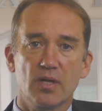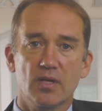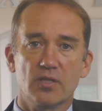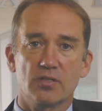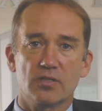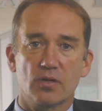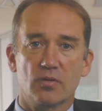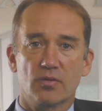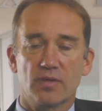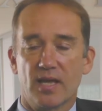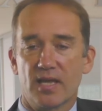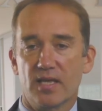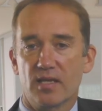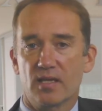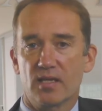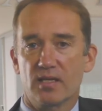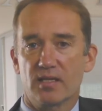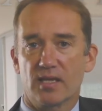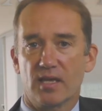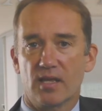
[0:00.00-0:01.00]
so there you
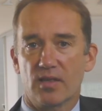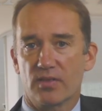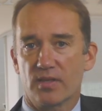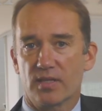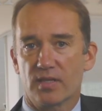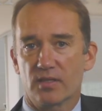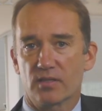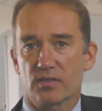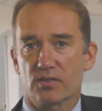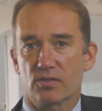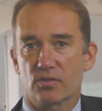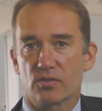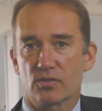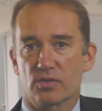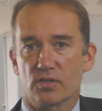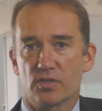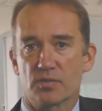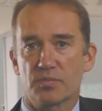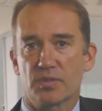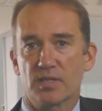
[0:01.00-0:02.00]
can get things
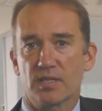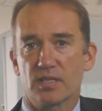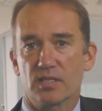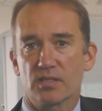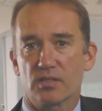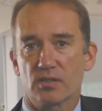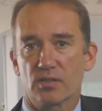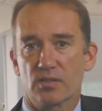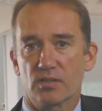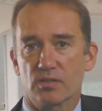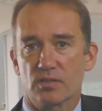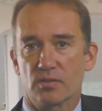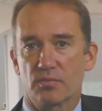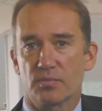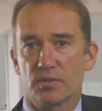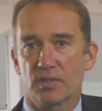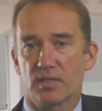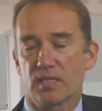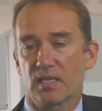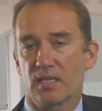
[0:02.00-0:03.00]
such as pizzas and
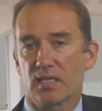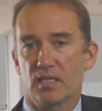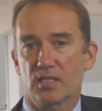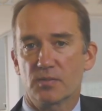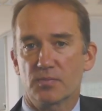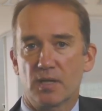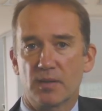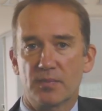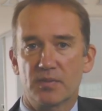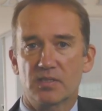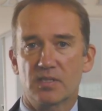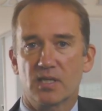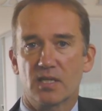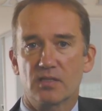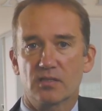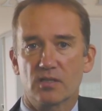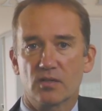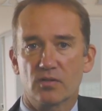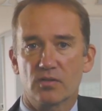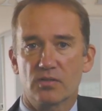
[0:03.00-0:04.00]
paninis, baked
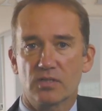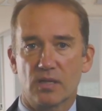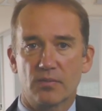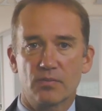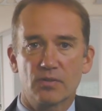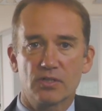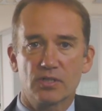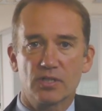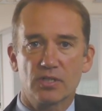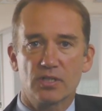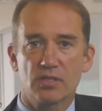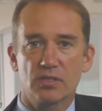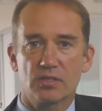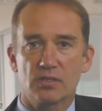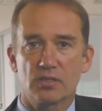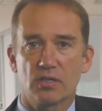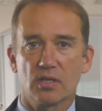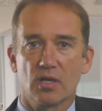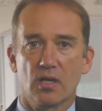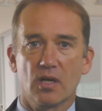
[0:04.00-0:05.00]
potatoes, sandwiches,